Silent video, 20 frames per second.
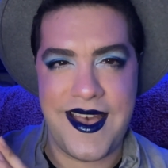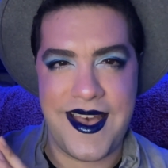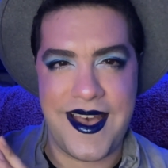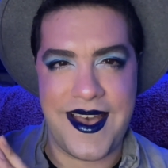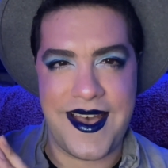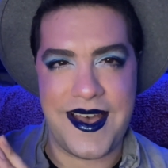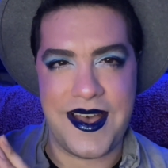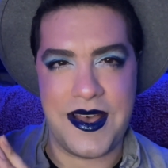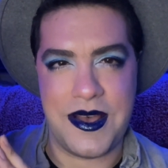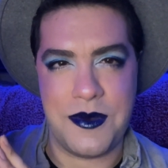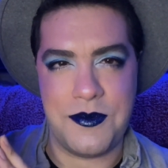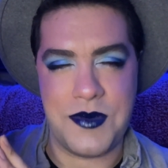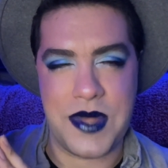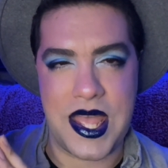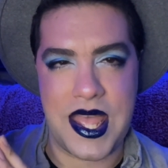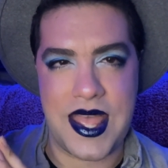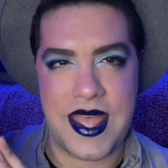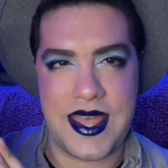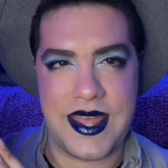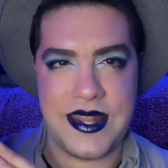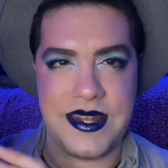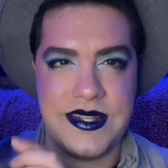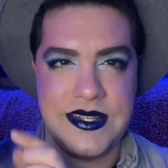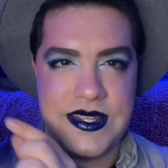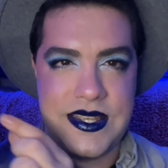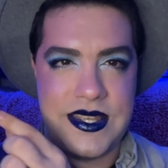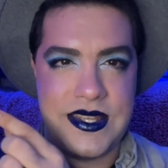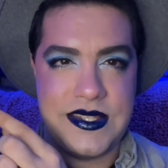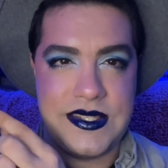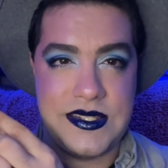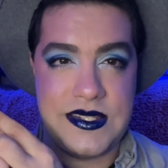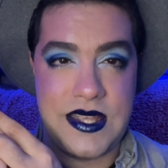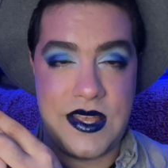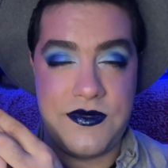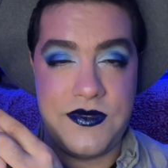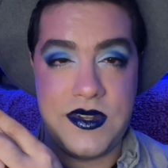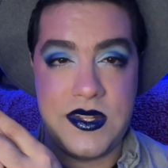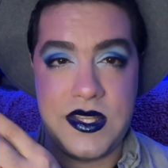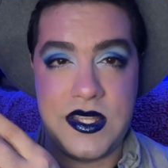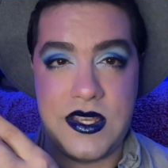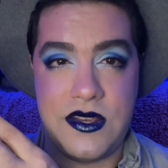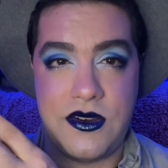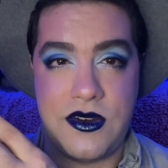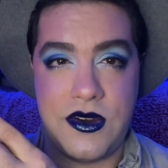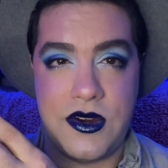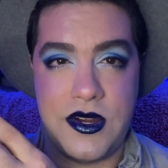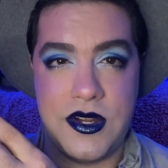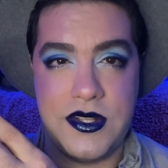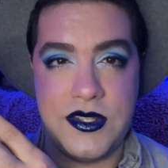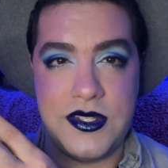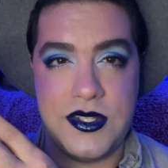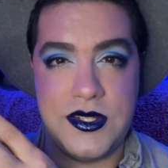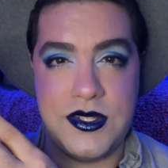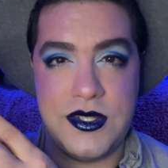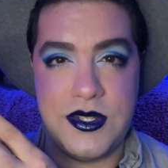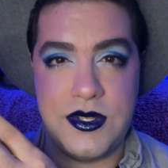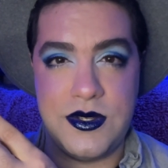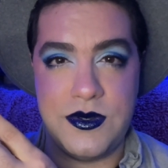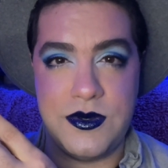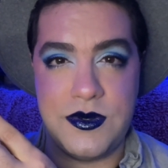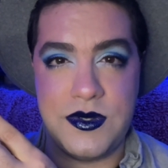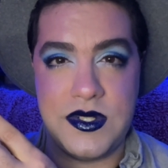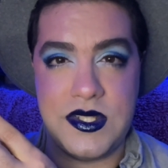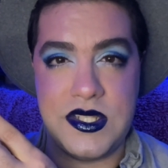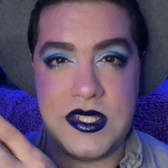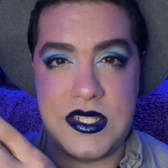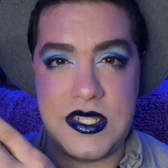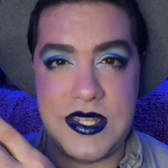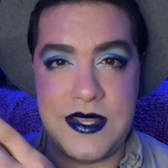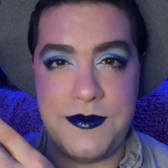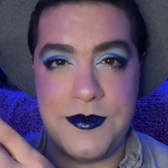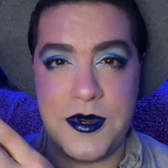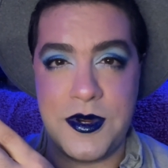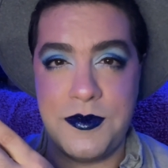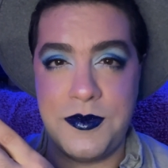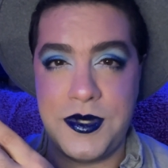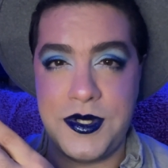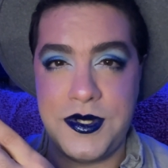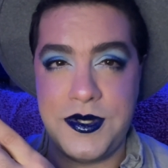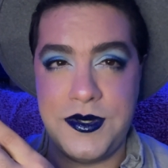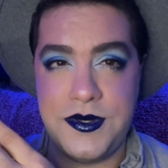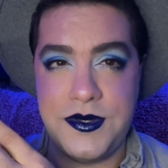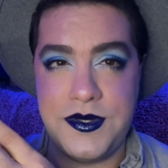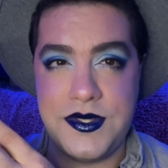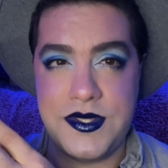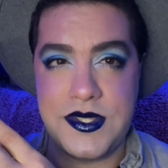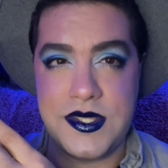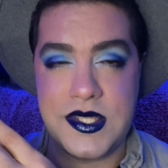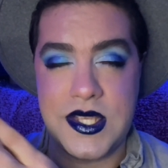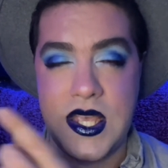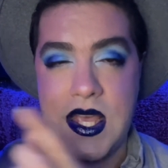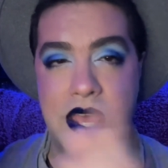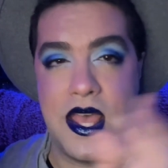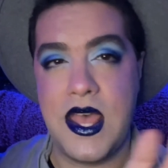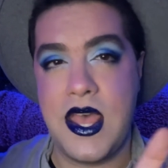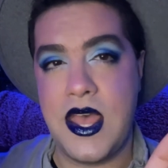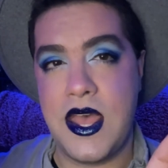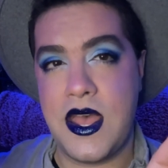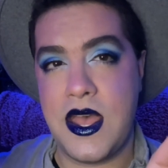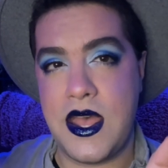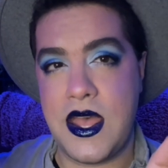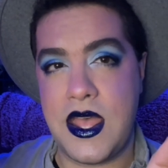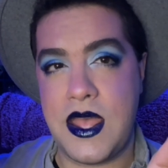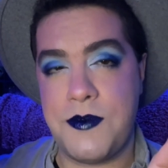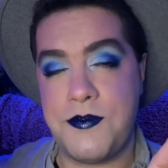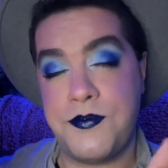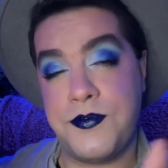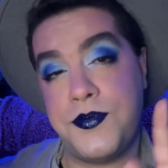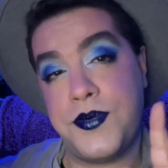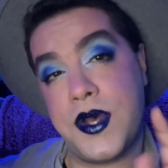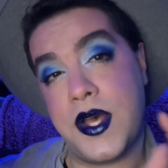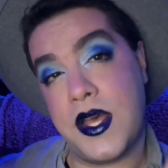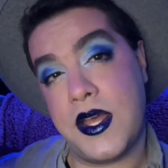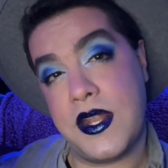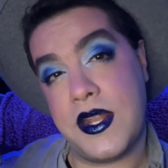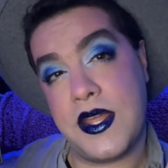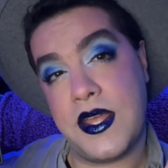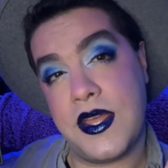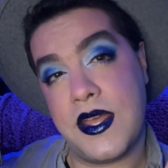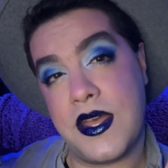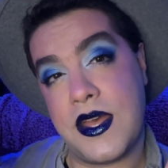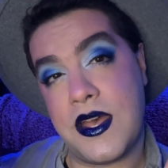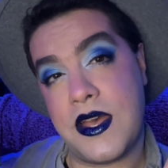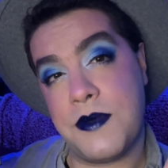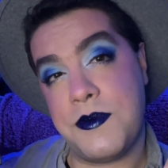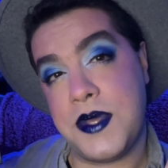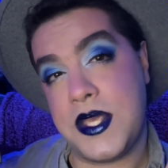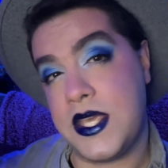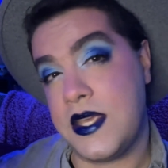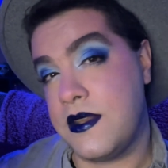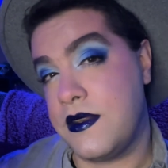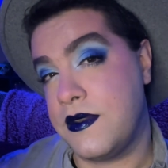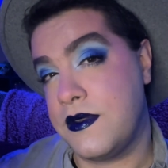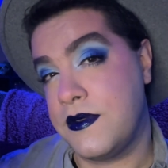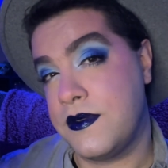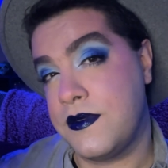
And it's definitely hard to do deeper blues, but I mean,